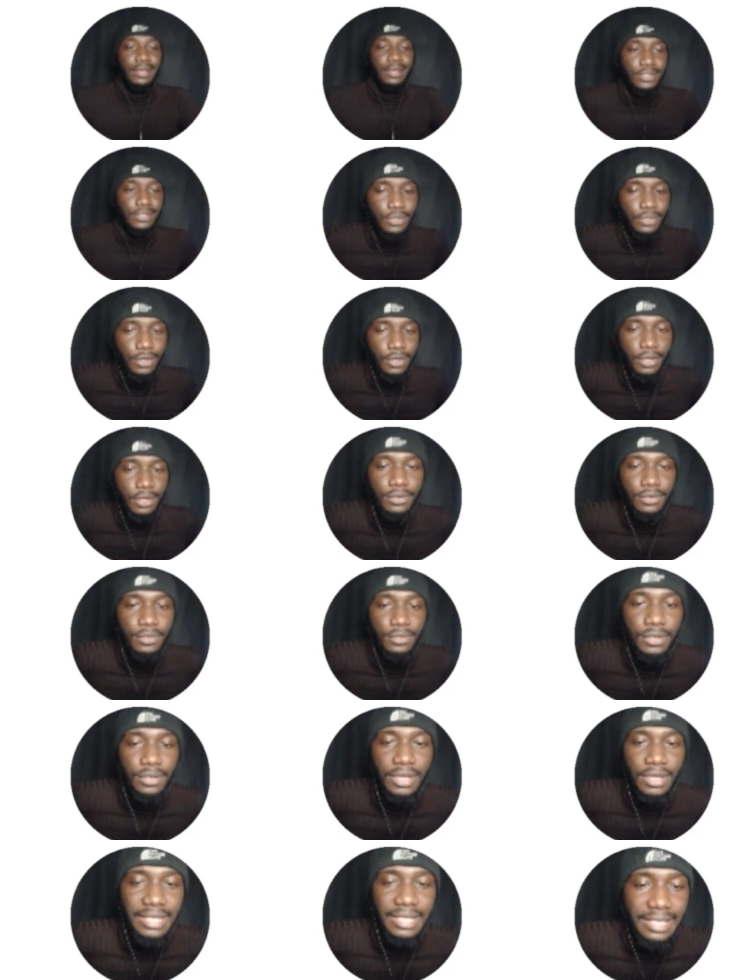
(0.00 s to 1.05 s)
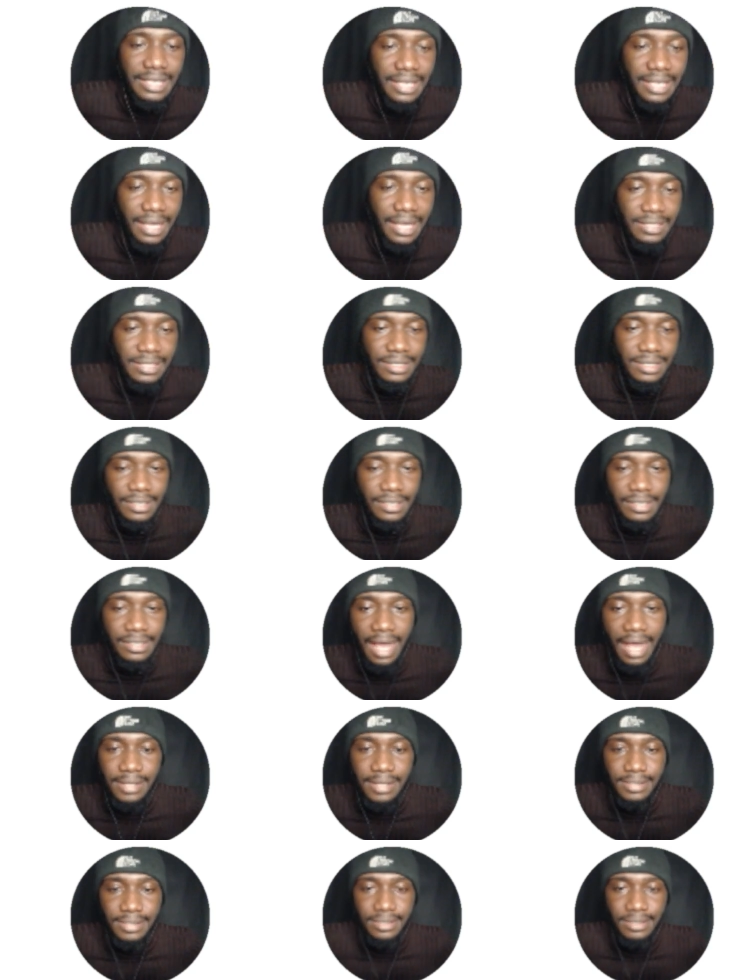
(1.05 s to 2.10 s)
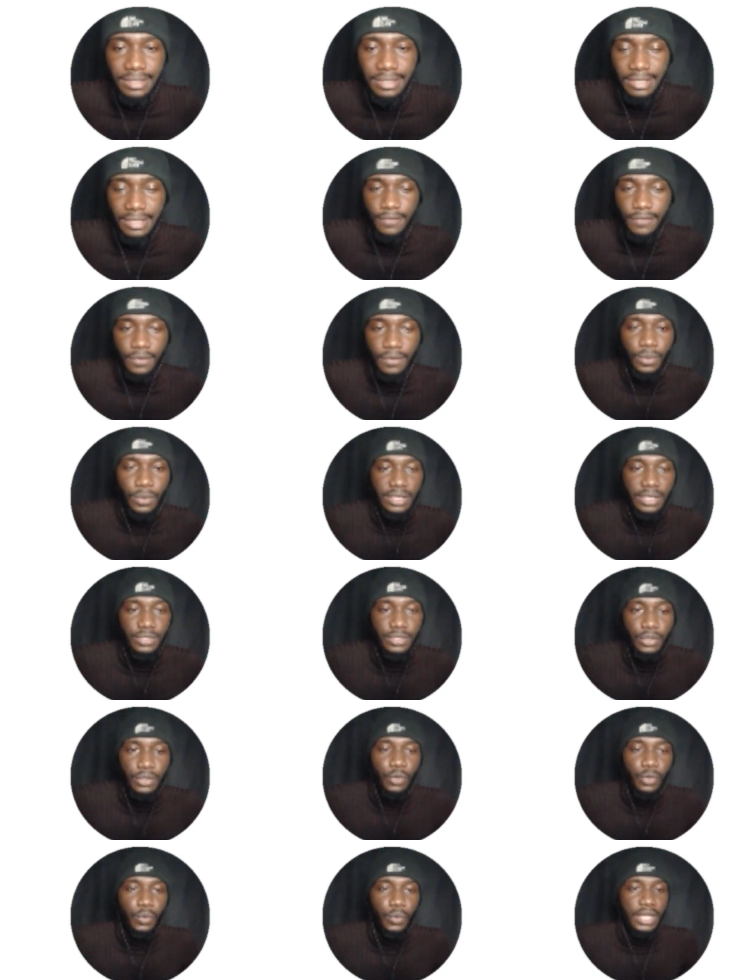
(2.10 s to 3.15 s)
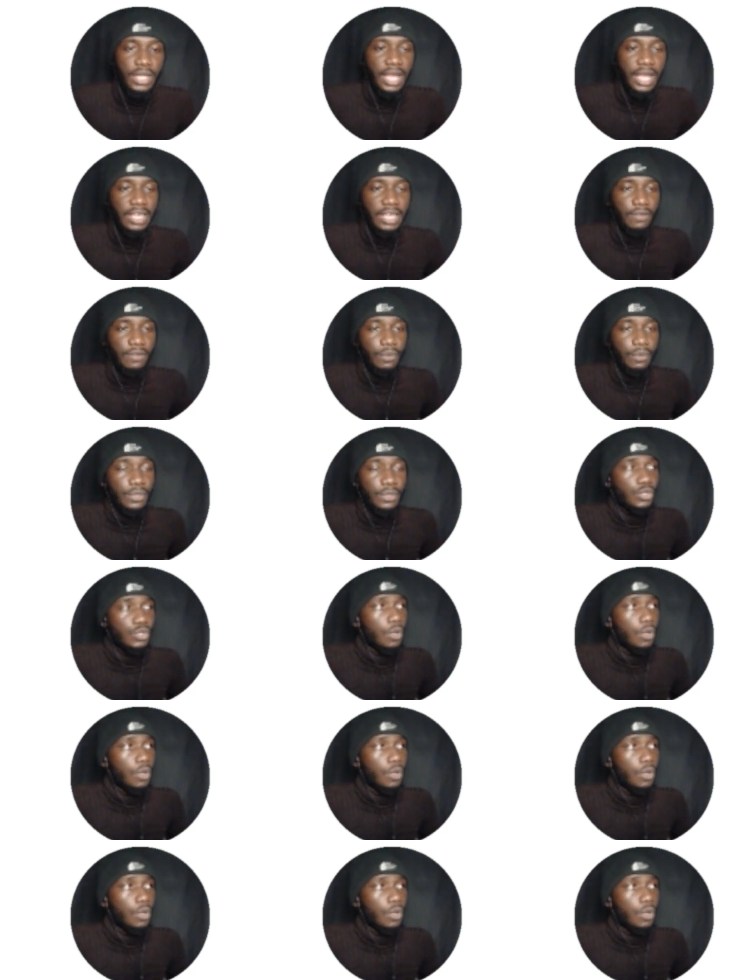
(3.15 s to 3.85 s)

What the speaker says: is gonna get that giveaway, is going to win that giveaway.